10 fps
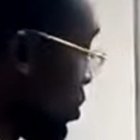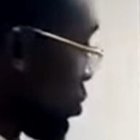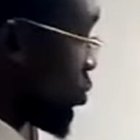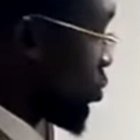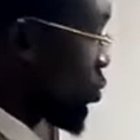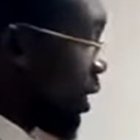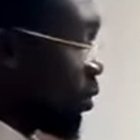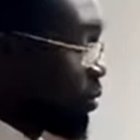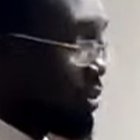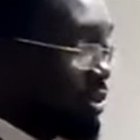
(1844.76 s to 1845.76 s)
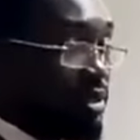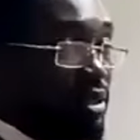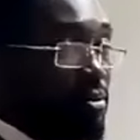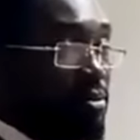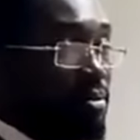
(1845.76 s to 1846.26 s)
these two are almost the
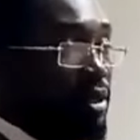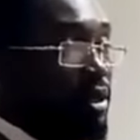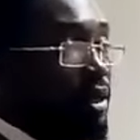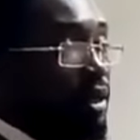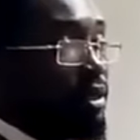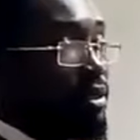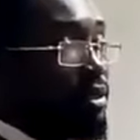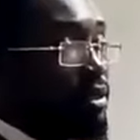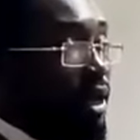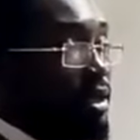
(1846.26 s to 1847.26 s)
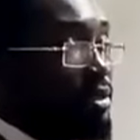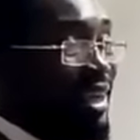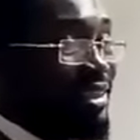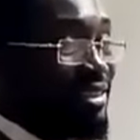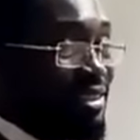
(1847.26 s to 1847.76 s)
same as
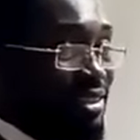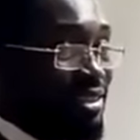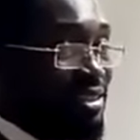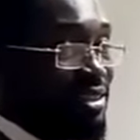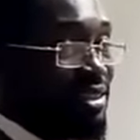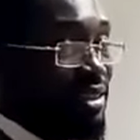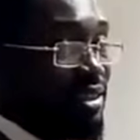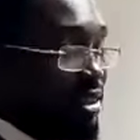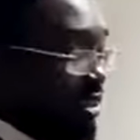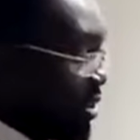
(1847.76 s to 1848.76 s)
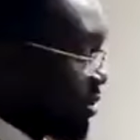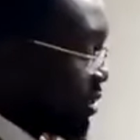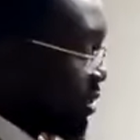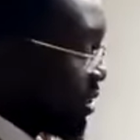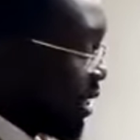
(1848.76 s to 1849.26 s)
exit
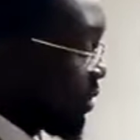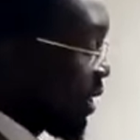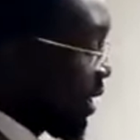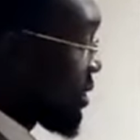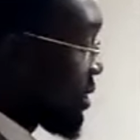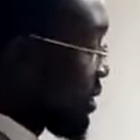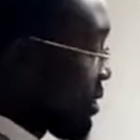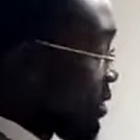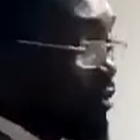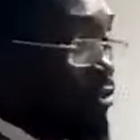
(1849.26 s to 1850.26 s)
either you are if